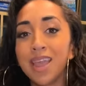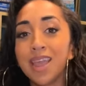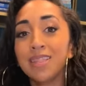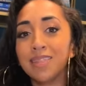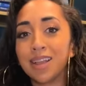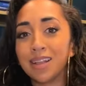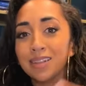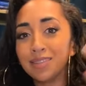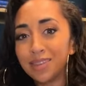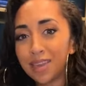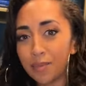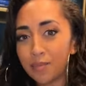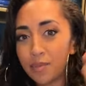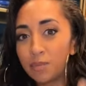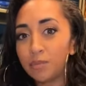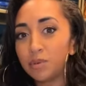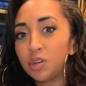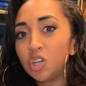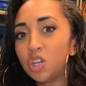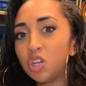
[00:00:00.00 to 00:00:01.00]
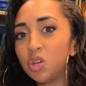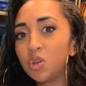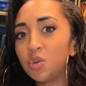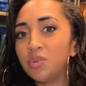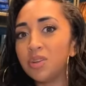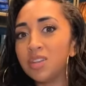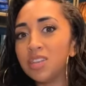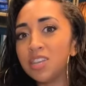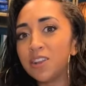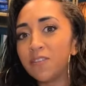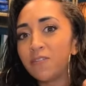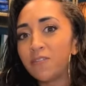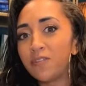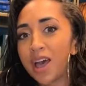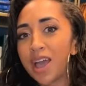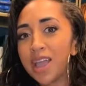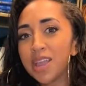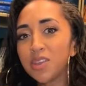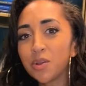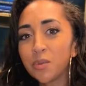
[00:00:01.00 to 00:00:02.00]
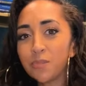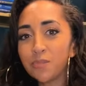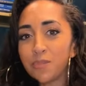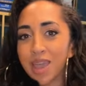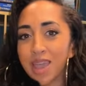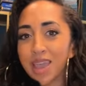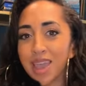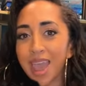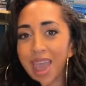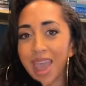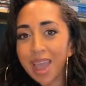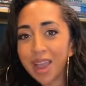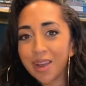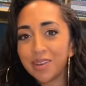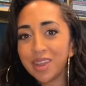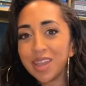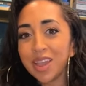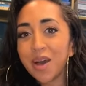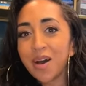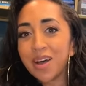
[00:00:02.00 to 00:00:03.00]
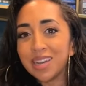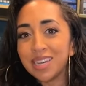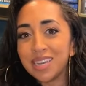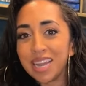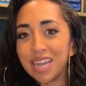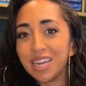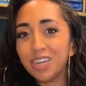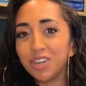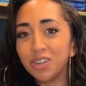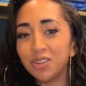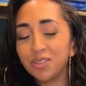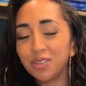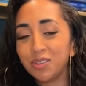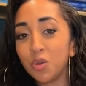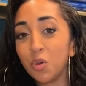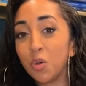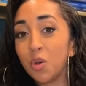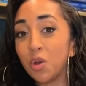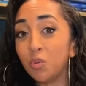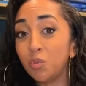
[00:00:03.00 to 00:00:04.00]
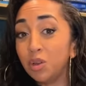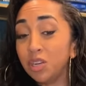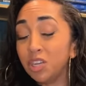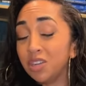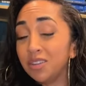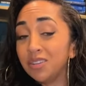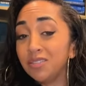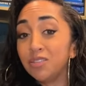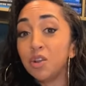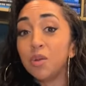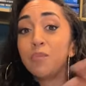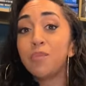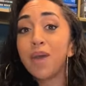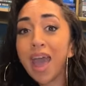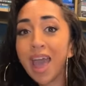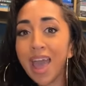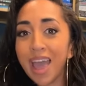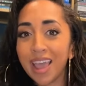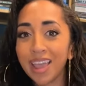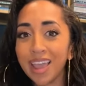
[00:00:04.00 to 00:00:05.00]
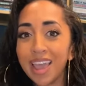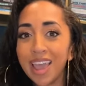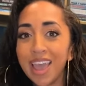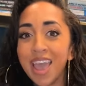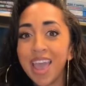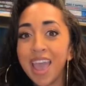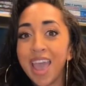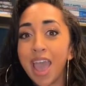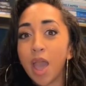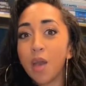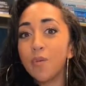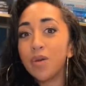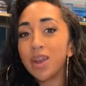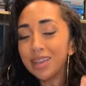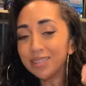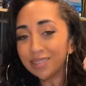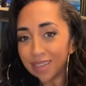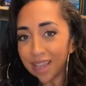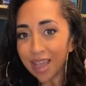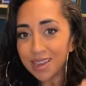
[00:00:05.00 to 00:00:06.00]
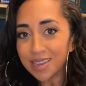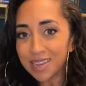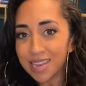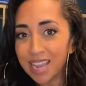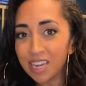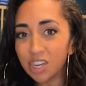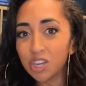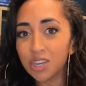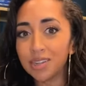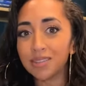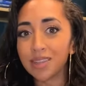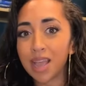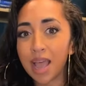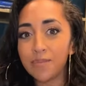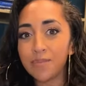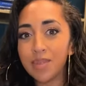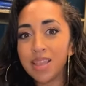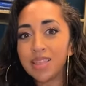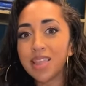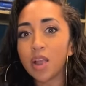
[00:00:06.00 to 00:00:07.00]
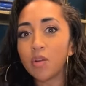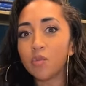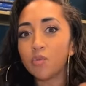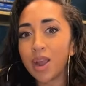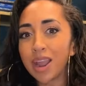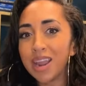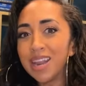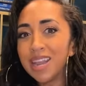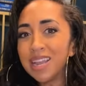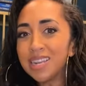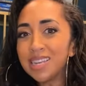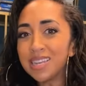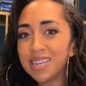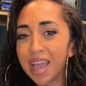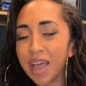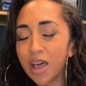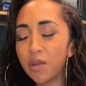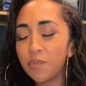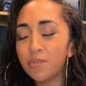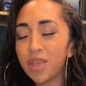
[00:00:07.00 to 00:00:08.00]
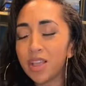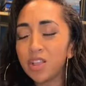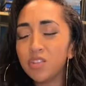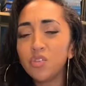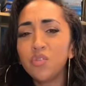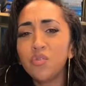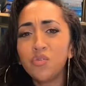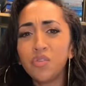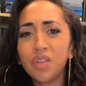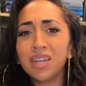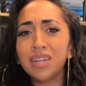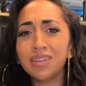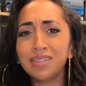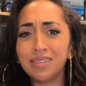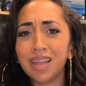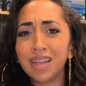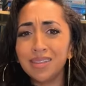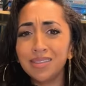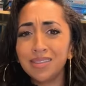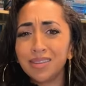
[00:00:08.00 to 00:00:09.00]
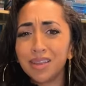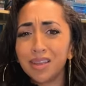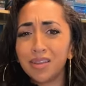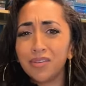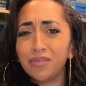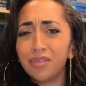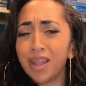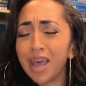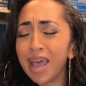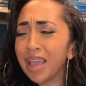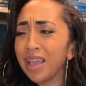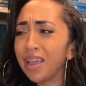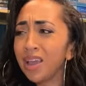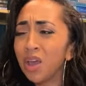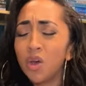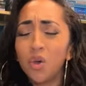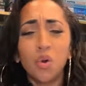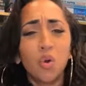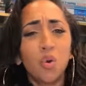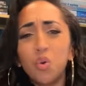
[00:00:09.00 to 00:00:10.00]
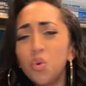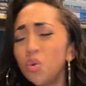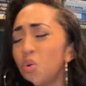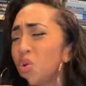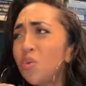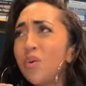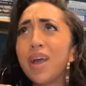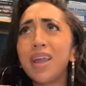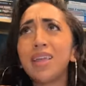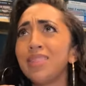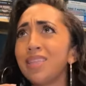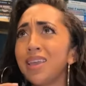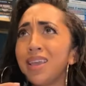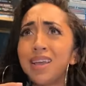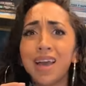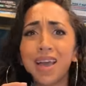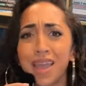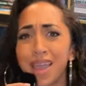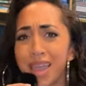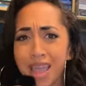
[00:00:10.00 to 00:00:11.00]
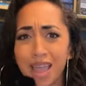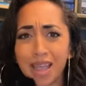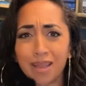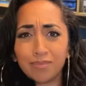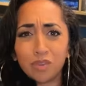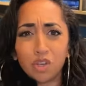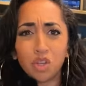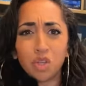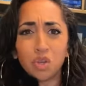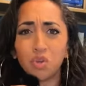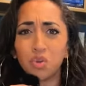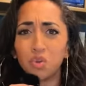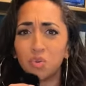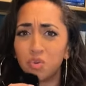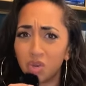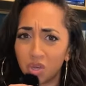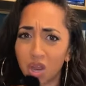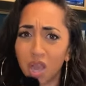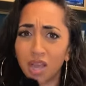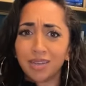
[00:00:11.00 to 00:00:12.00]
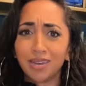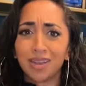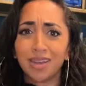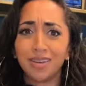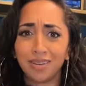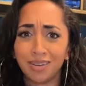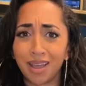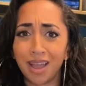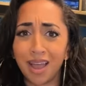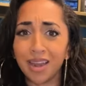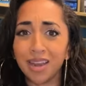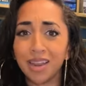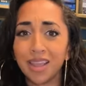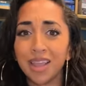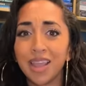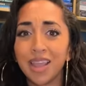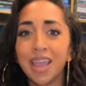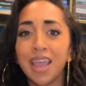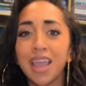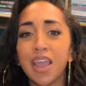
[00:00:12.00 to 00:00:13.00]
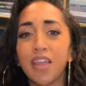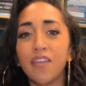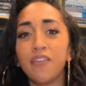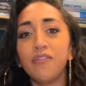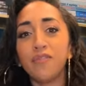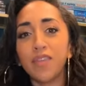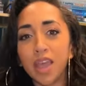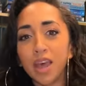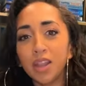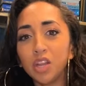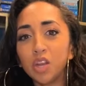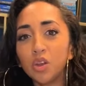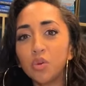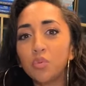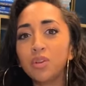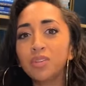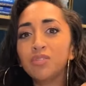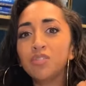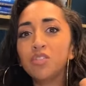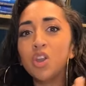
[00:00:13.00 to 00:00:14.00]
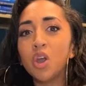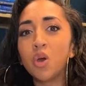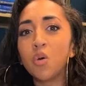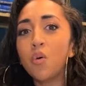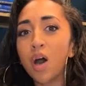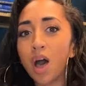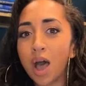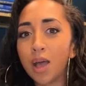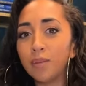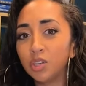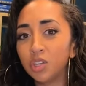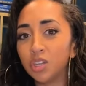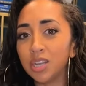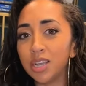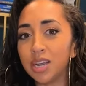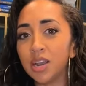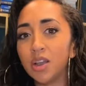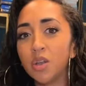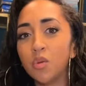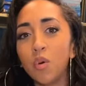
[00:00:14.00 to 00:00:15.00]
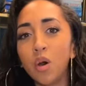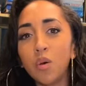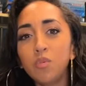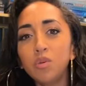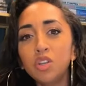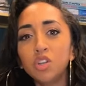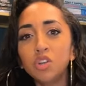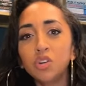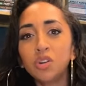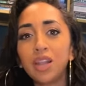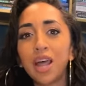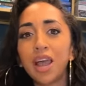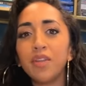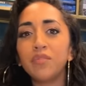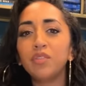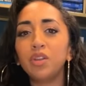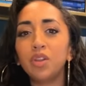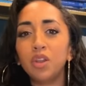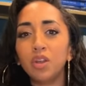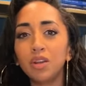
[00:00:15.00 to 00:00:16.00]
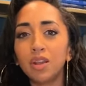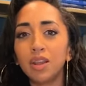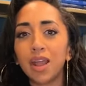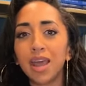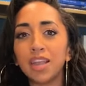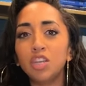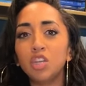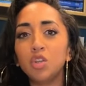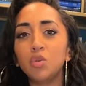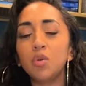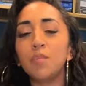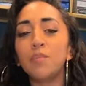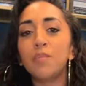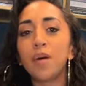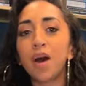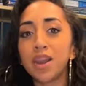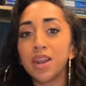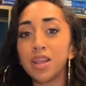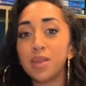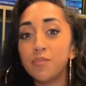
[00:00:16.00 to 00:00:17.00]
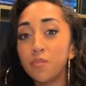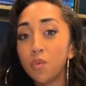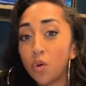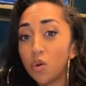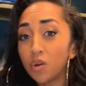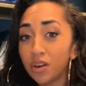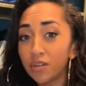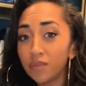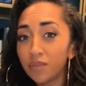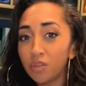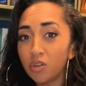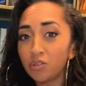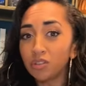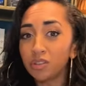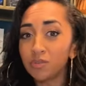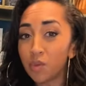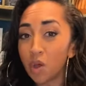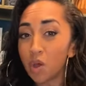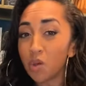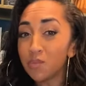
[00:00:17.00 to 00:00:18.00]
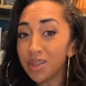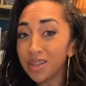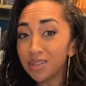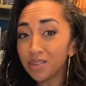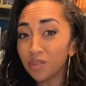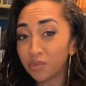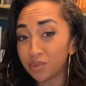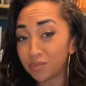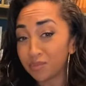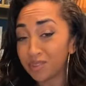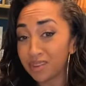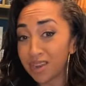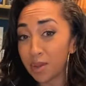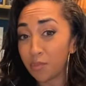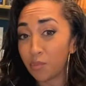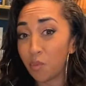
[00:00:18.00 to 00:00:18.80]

Then, step number two, define your big, hairy, audacious goal, which is your bag. And when I say audacious, I mean that writing it down makes you feel a sense of like, who do I think I am to dot, dot, dot. If failure was no option, what would your life look like to embody more of those moments from step